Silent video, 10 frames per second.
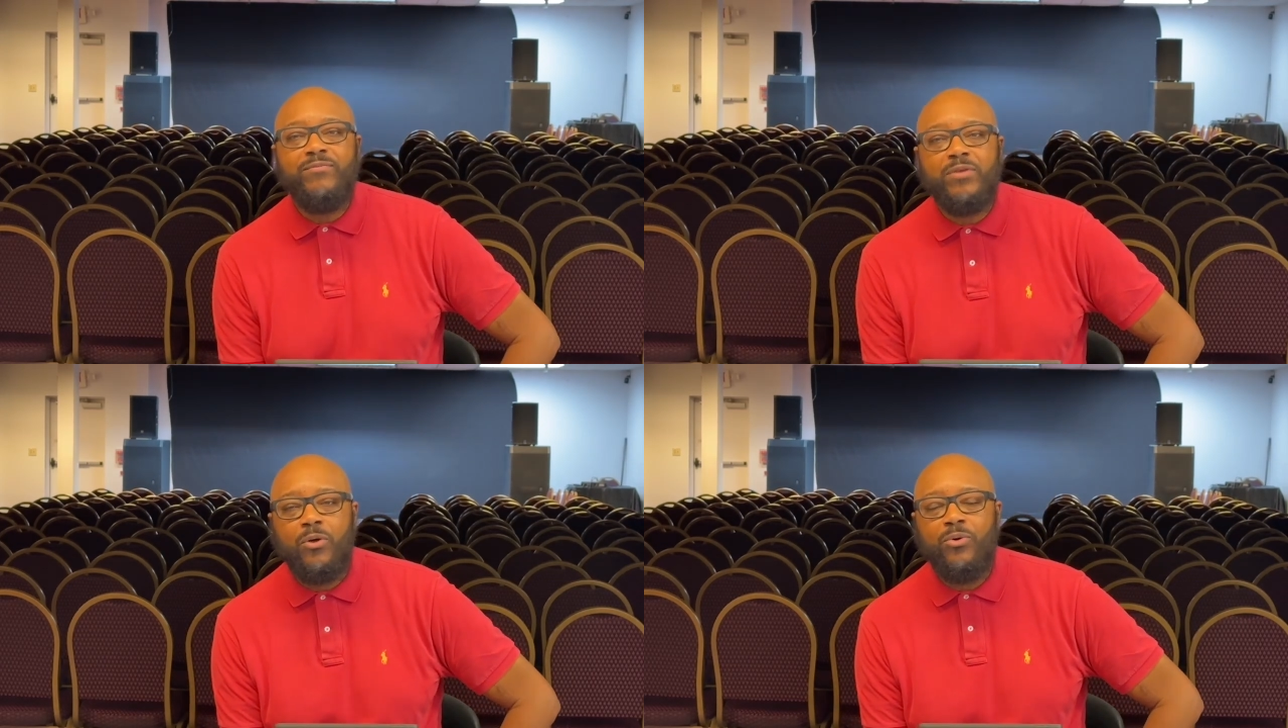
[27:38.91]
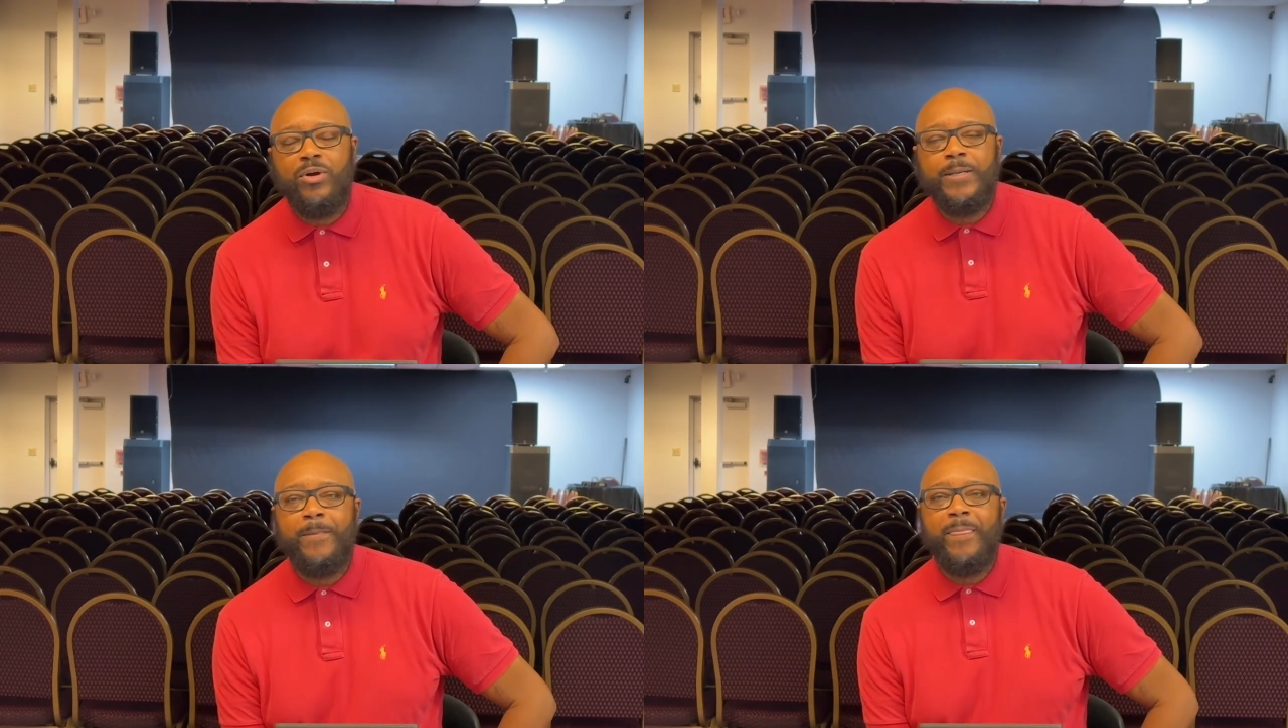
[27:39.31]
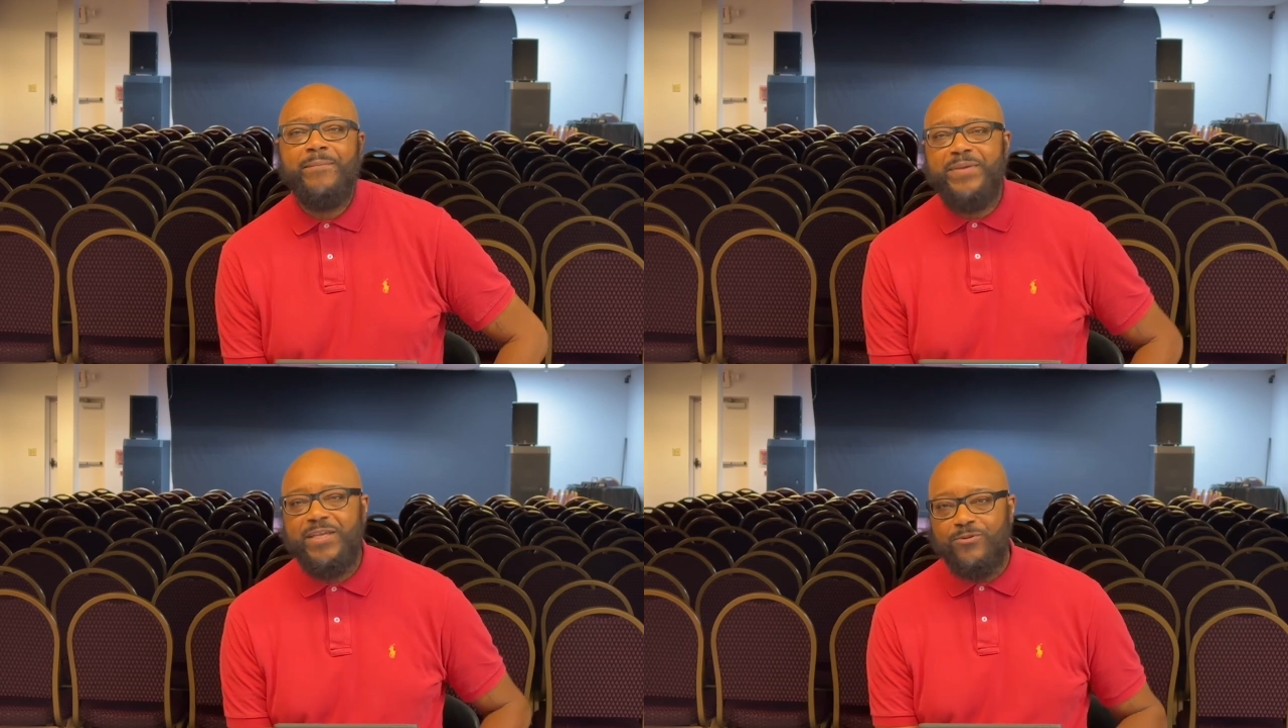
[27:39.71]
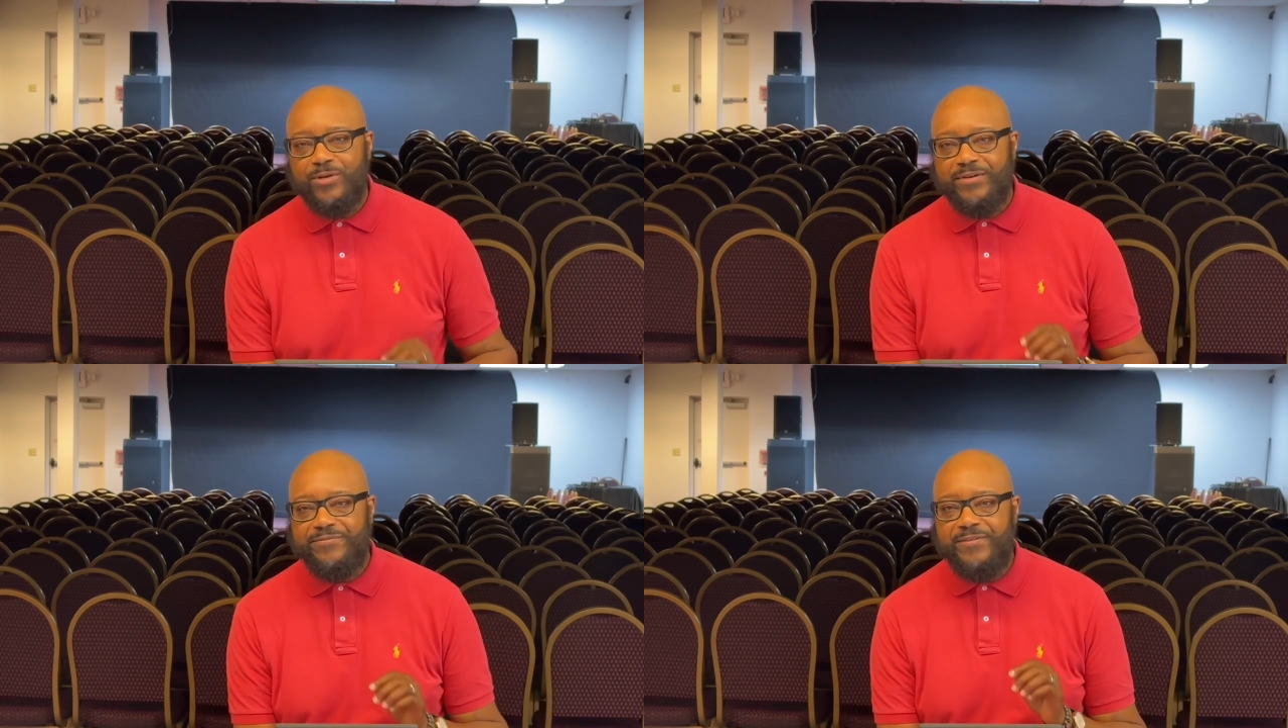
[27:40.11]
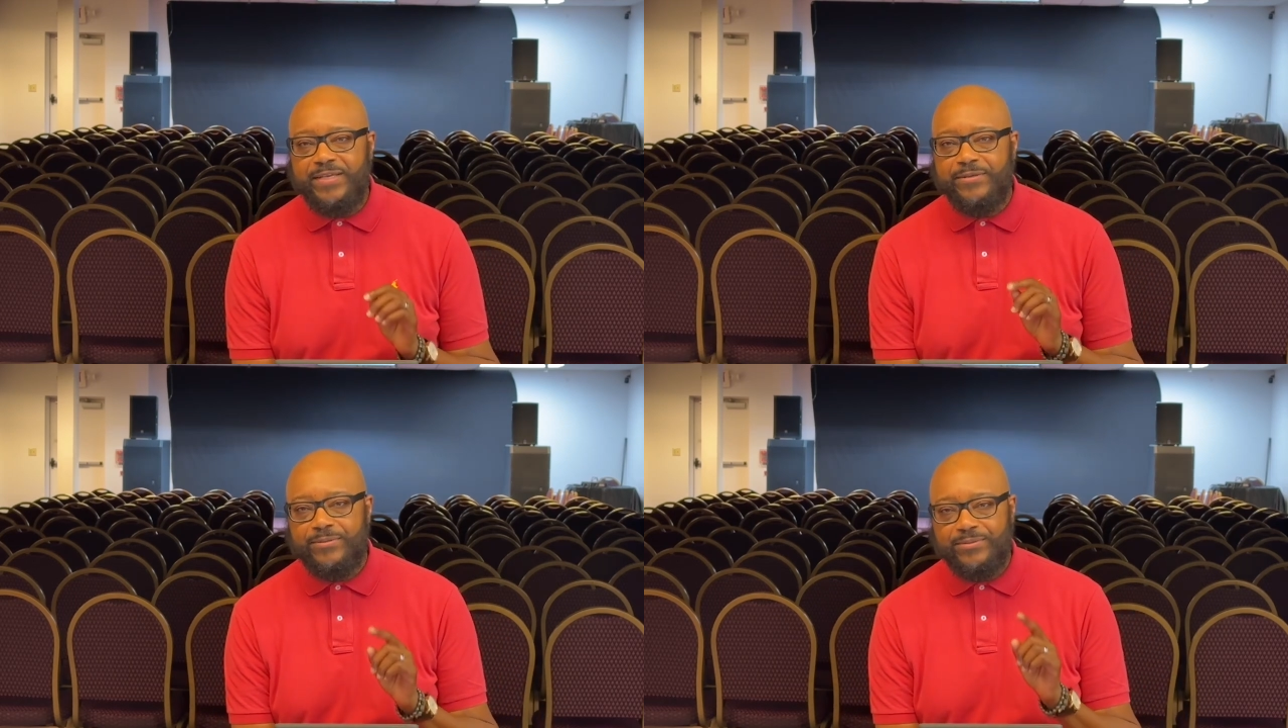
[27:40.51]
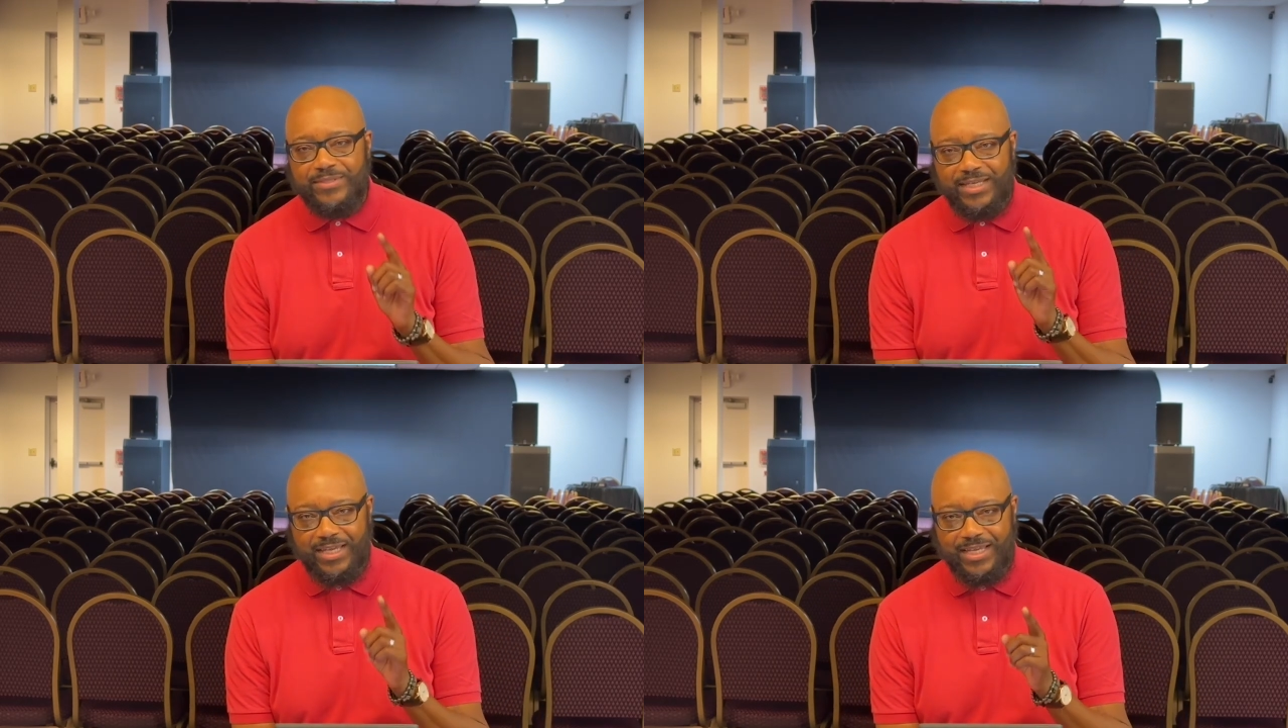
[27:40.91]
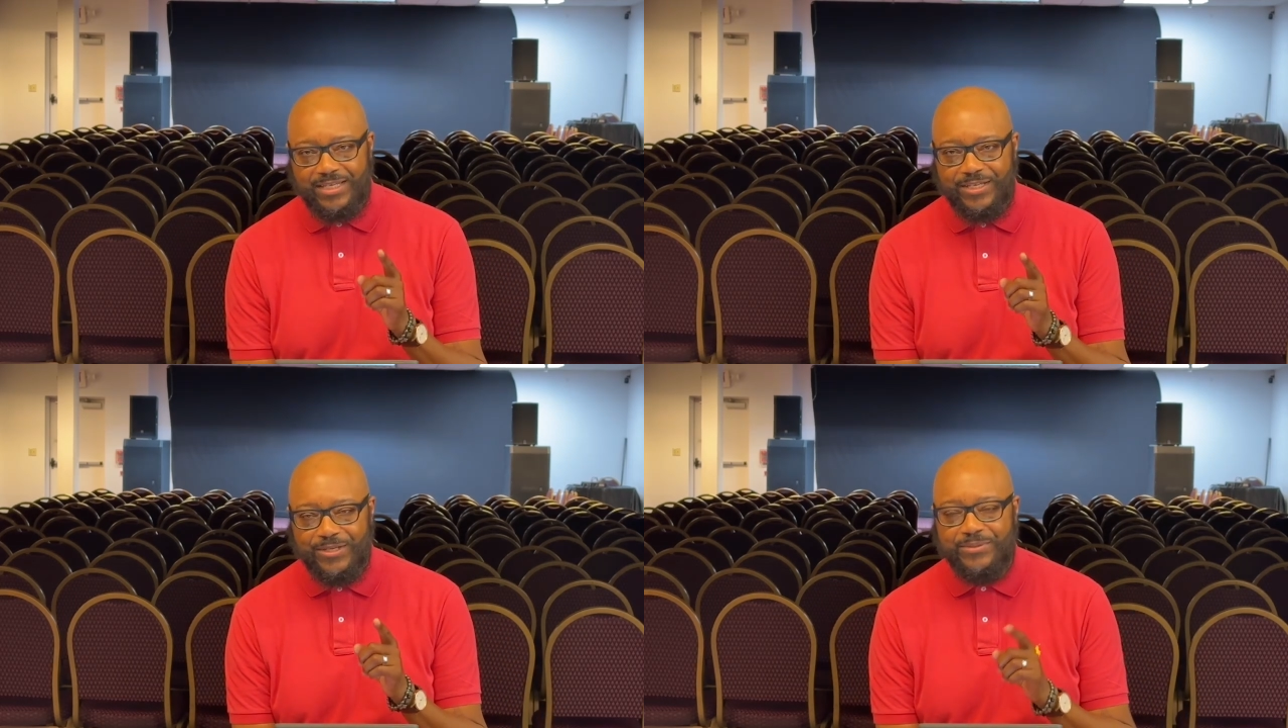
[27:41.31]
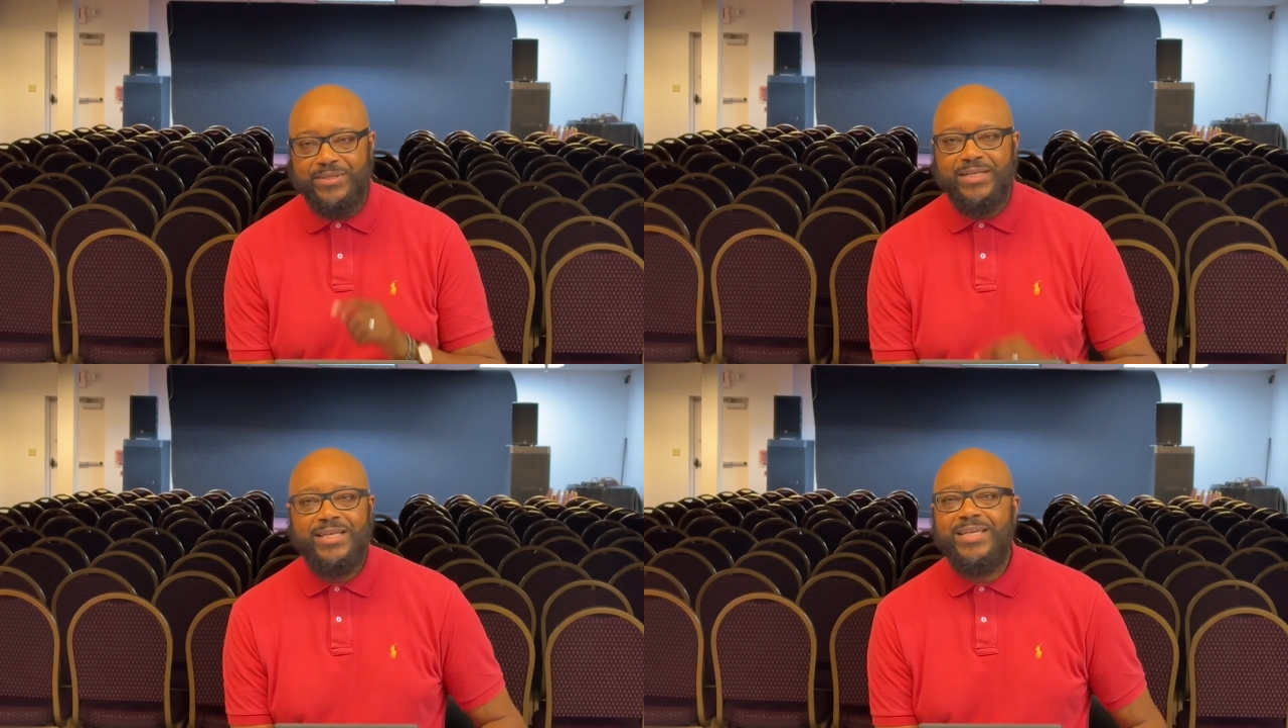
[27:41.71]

of the Lord be revealed in you.